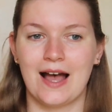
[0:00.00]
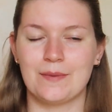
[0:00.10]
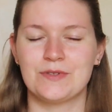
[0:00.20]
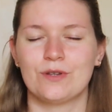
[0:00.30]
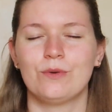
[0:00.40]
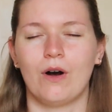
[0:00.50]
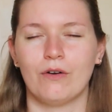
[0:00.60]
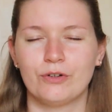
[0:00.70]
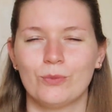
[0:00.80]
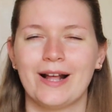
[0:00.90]
I'm so
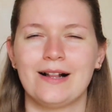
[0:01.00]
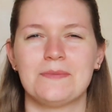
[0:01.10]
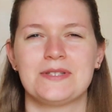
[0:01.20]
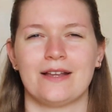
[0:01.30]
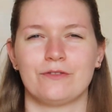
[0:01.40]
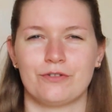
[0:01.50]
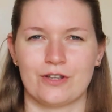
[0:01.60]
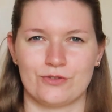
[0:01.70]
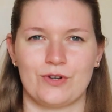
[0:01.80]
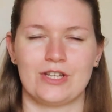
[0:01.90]
overwhelmed and
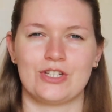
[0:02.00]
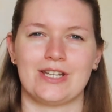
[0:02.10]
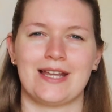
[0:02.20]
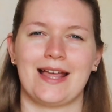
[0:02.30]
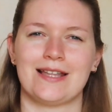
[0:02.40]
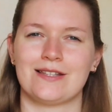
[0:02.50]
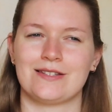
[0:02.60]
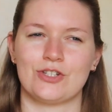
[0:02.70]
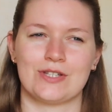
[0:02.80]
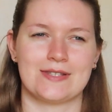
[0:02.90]
frustrated and
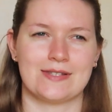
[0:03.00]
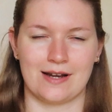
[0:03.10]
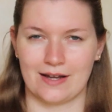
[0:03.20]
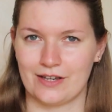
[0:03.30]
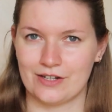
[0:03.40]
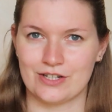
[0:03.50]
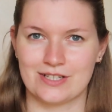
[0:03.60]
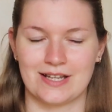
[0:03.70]
just tired.